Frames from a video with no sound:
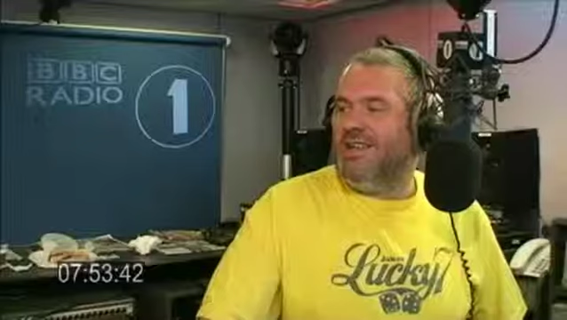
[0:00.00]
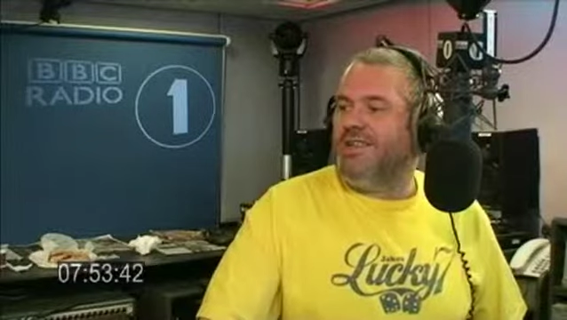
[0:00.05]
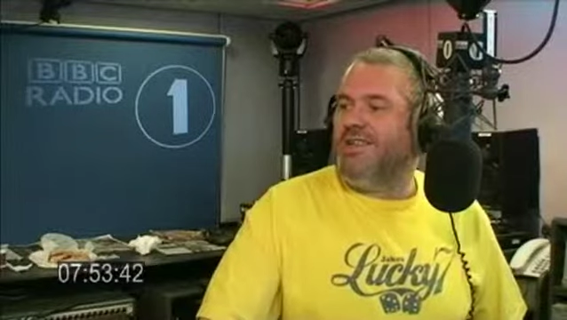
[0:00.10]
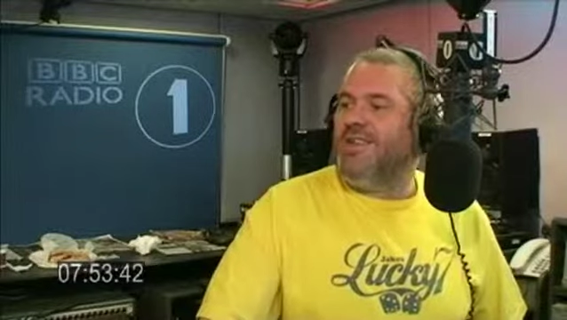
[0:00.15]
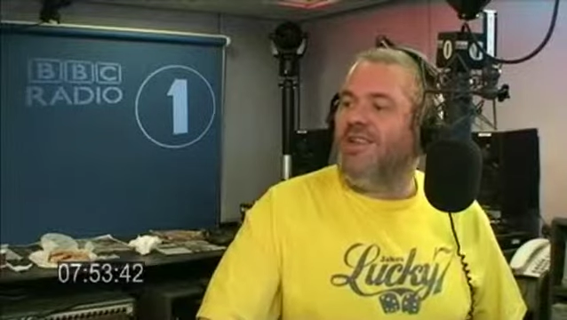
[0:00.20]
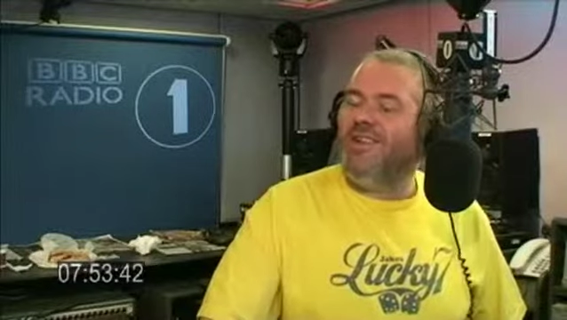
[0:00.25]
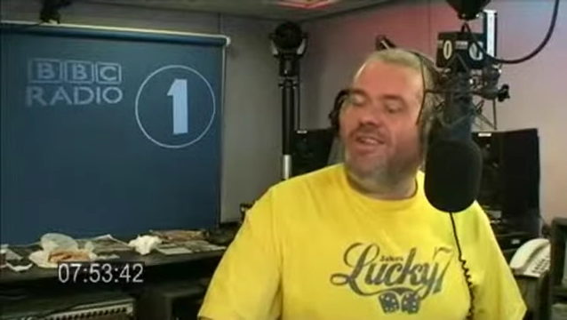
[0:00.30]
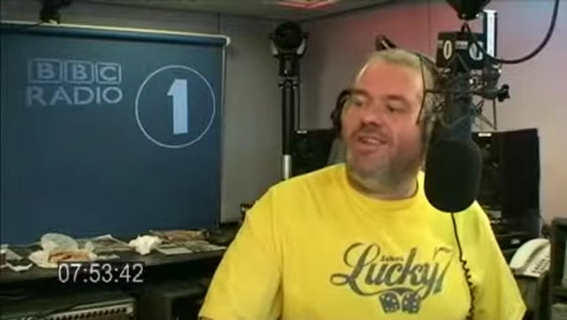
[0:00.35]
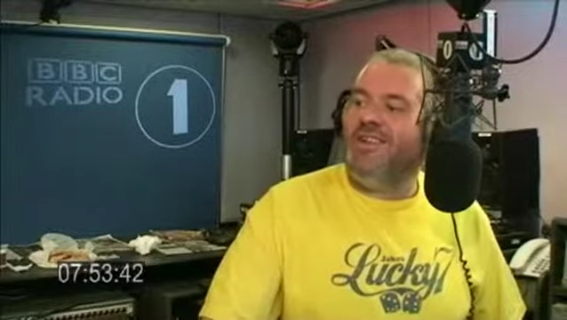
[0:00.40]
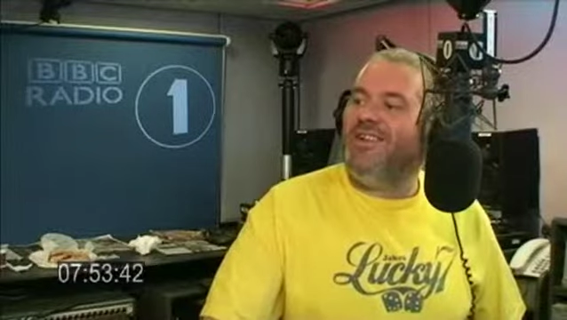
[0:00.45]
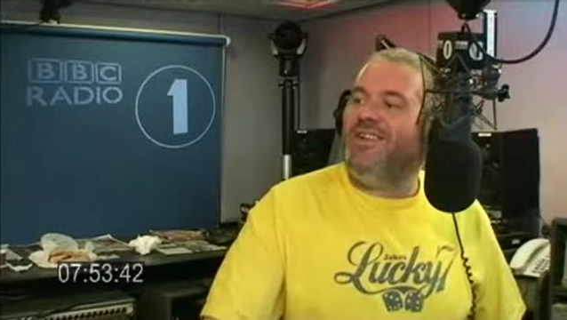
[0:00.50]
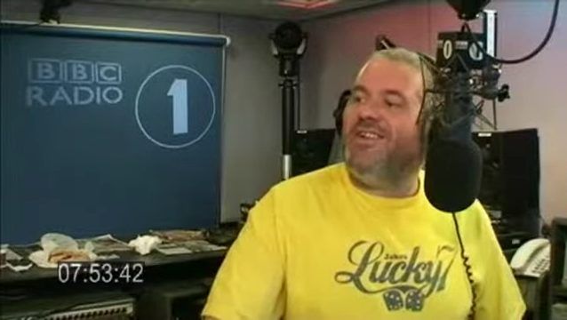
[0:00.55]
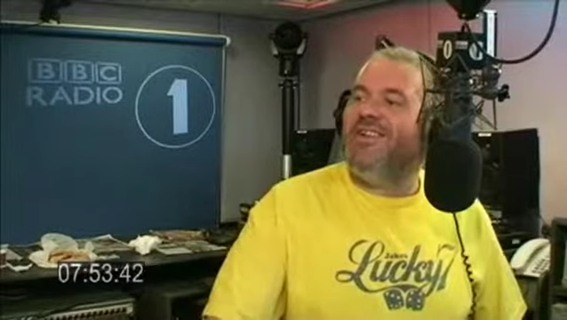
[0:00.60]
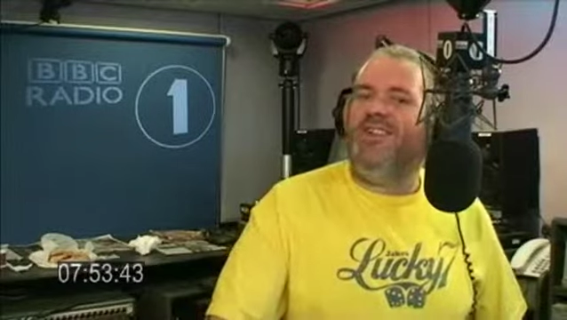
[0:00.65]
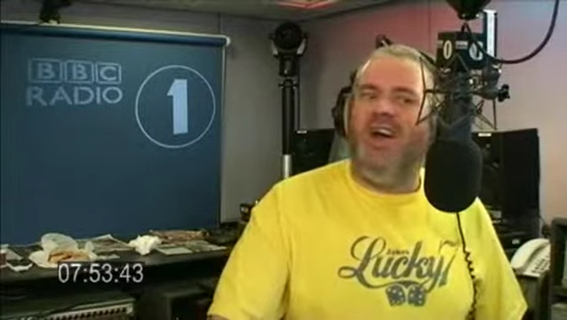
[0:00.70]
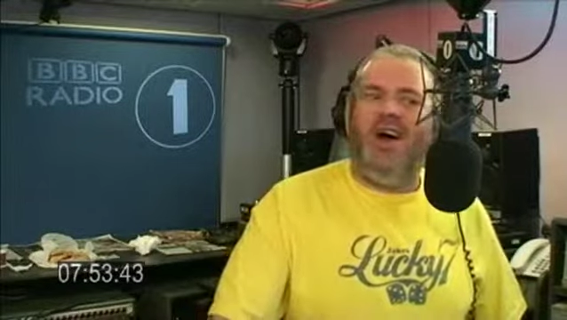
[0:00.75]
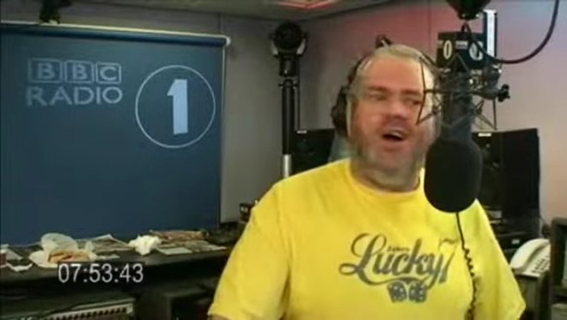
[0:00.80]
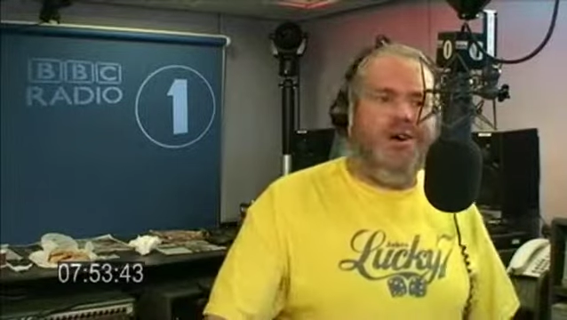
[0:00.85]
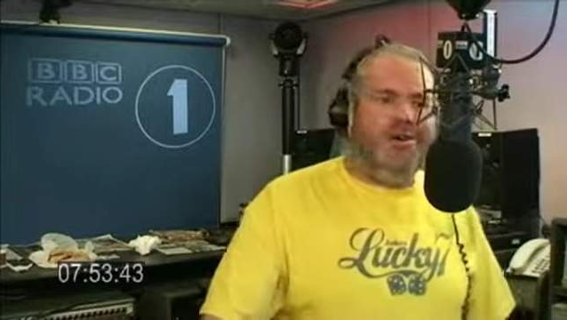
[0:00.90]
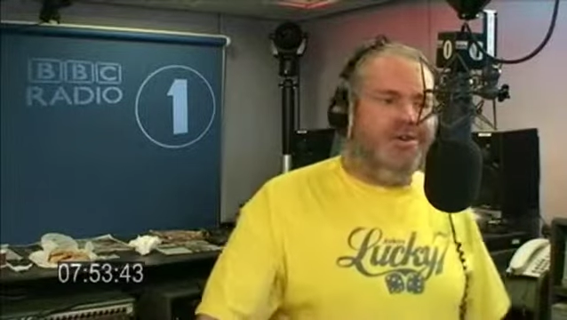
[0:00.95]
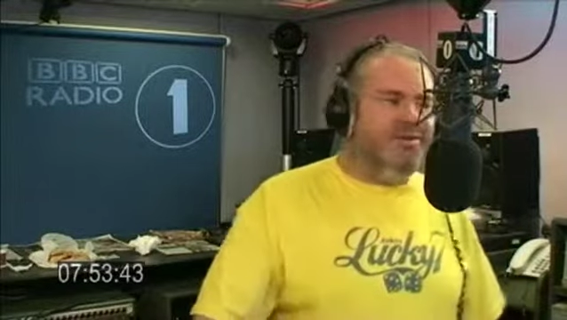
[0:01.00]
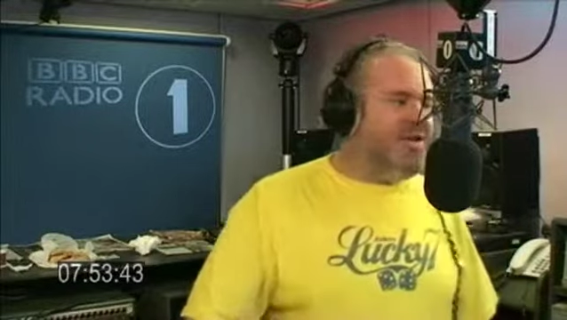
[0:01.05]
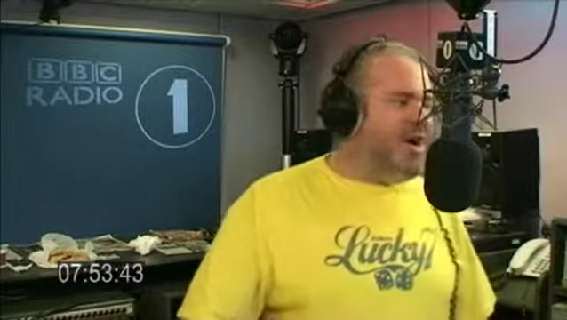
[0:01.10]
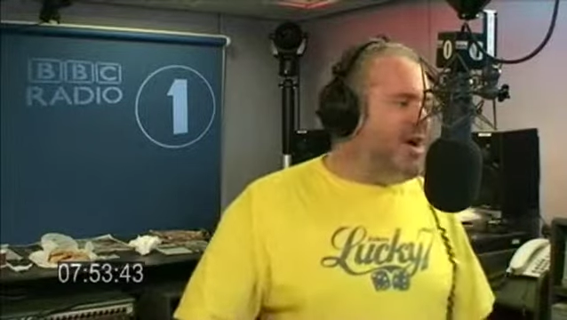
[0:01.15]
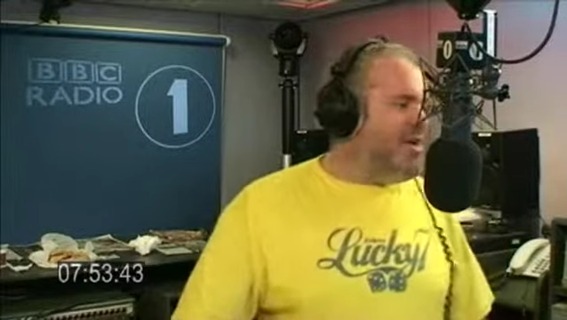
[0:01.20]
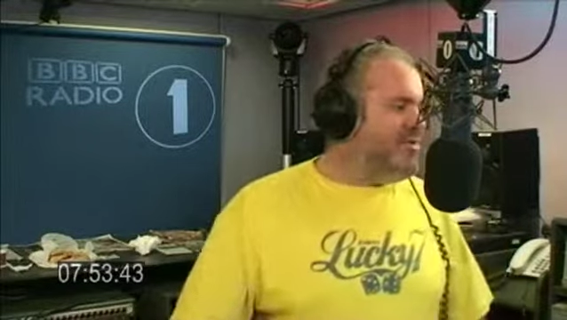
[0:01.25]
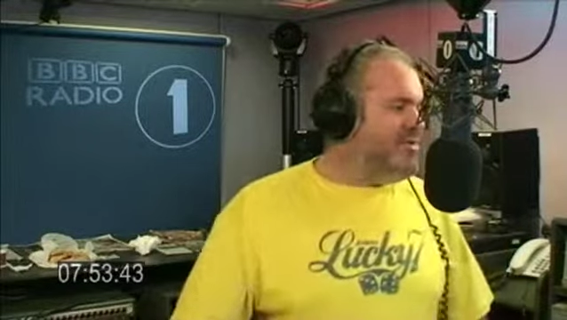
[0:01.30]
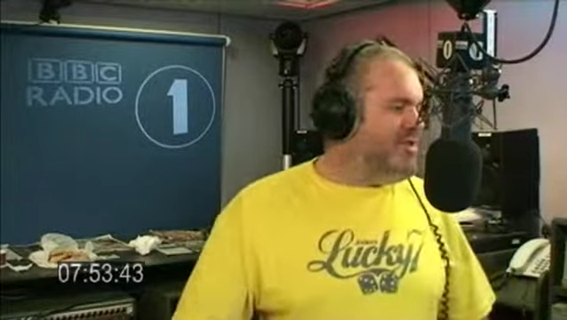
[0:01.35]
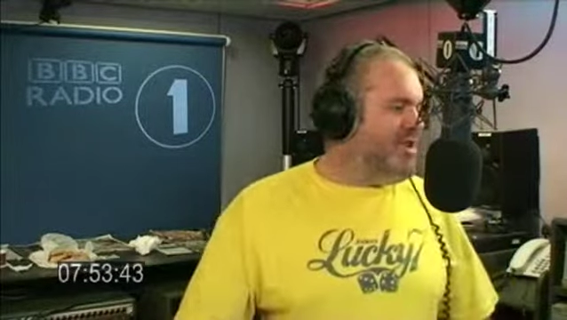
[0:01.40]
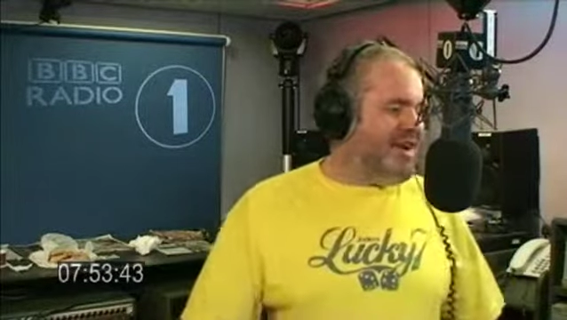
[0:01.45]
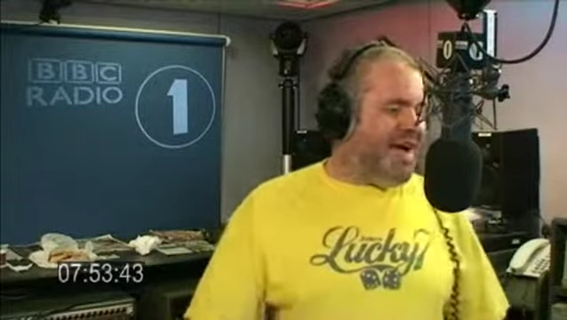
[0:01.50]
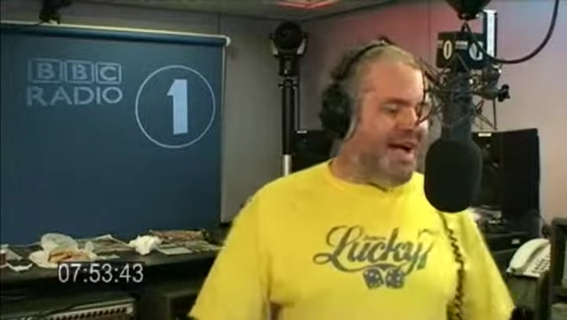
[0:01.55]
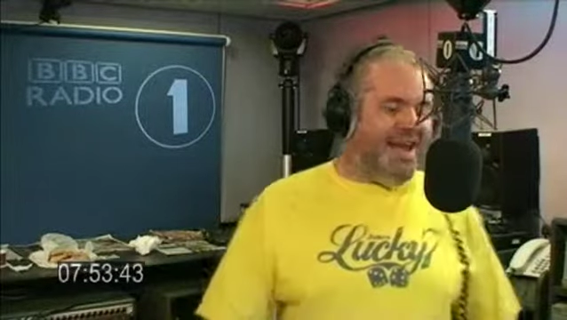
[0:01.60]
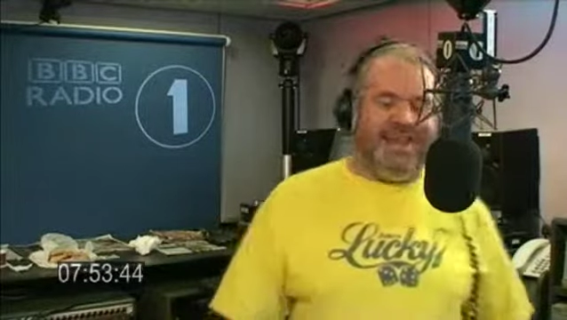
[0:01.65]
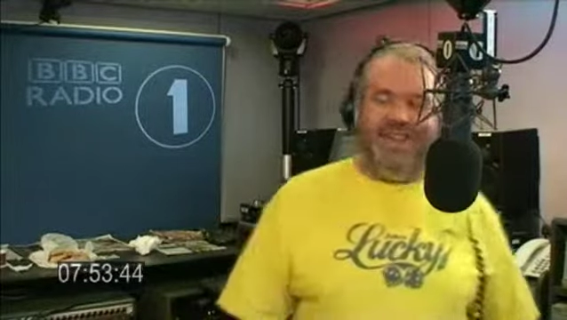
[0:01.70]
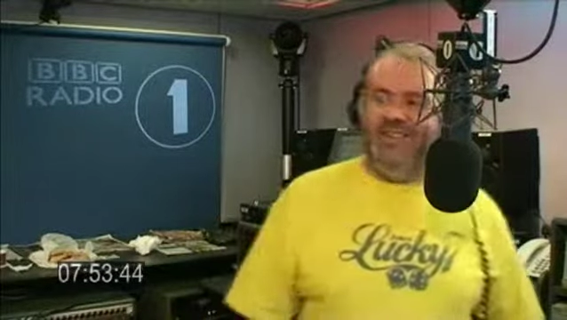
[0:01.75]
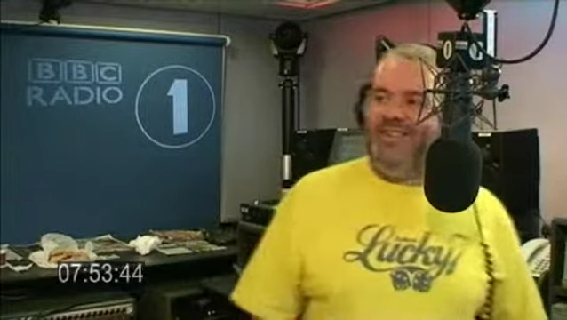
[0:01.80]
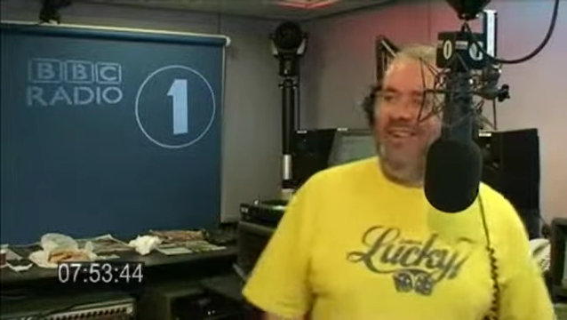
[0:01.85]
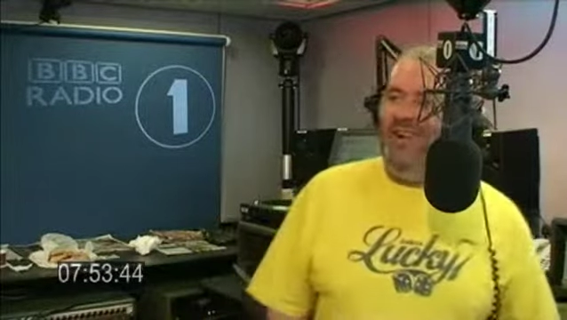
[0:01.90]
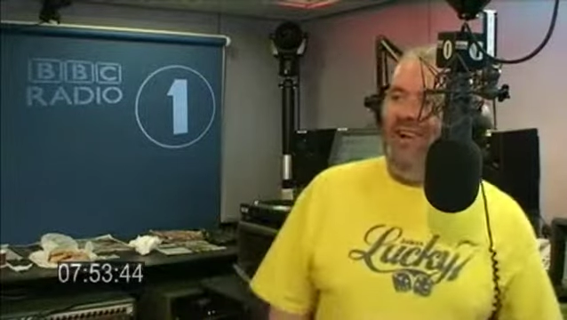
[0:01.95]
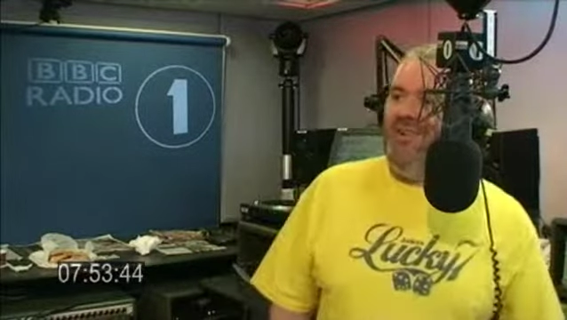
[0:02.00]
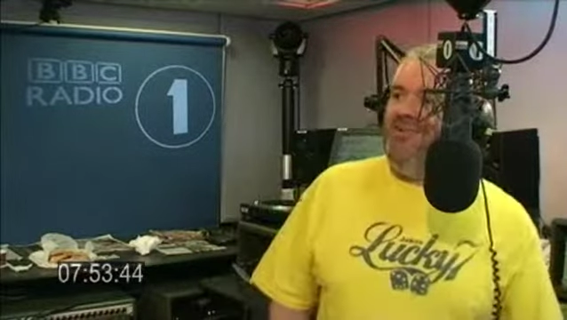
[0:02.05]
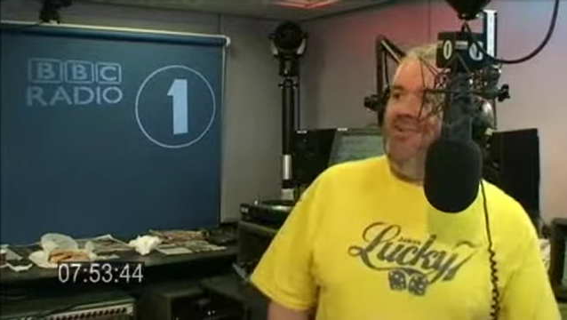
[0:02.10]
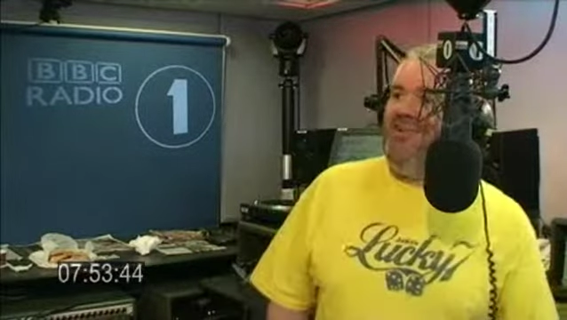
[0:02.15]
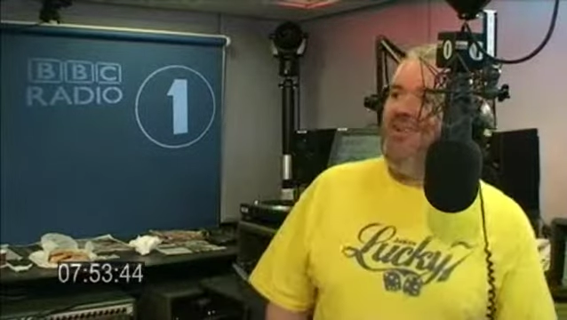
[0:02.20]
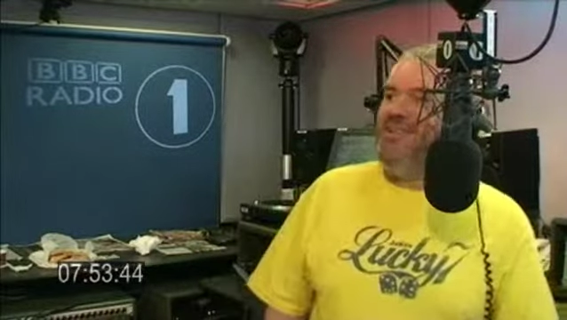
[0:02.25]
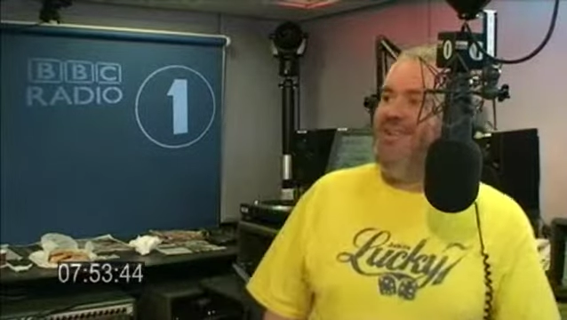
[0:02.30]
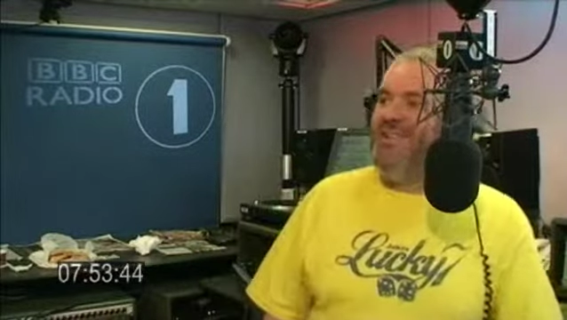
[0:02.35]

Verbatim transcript: they? She no, been to no, be no, Child. No, Alan, no.